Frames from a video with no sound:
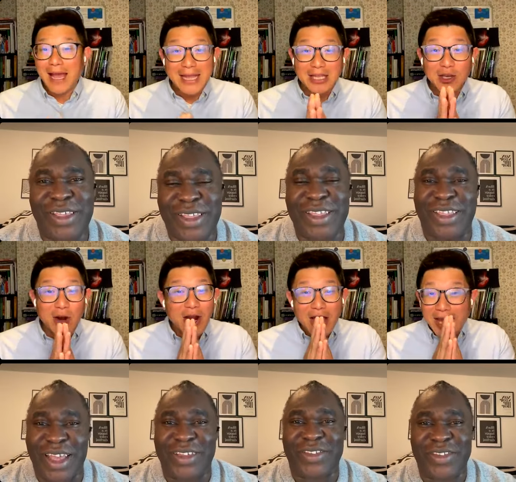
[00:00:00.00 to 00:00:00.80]
Speaker 1: in,
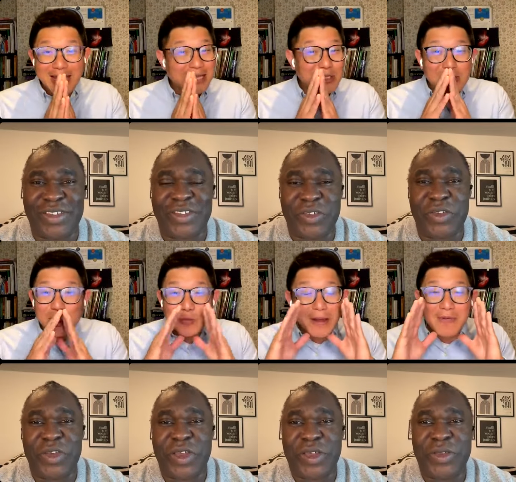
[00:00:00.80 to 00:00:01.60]
yes. the, in a
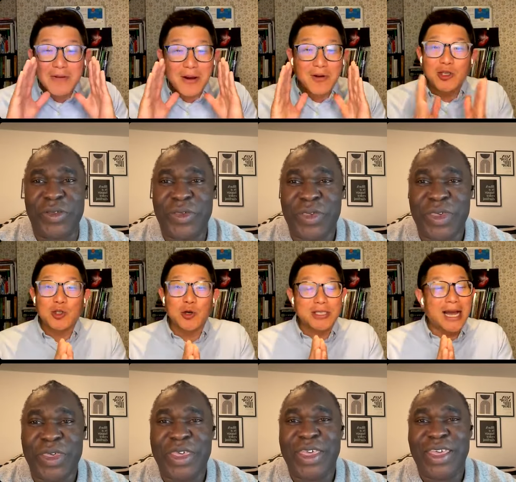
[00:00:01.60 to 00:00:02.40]
very very
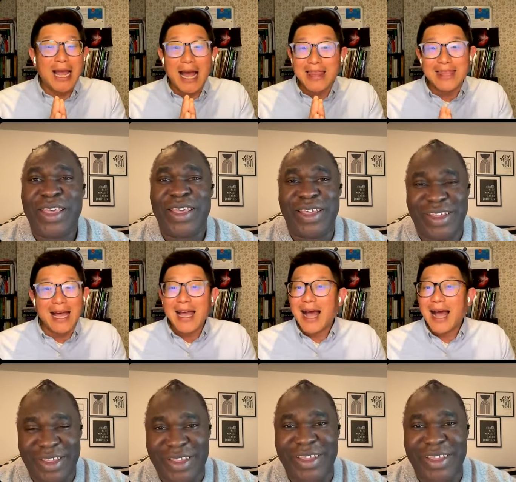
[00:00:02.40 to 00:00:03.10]
short time, and uh,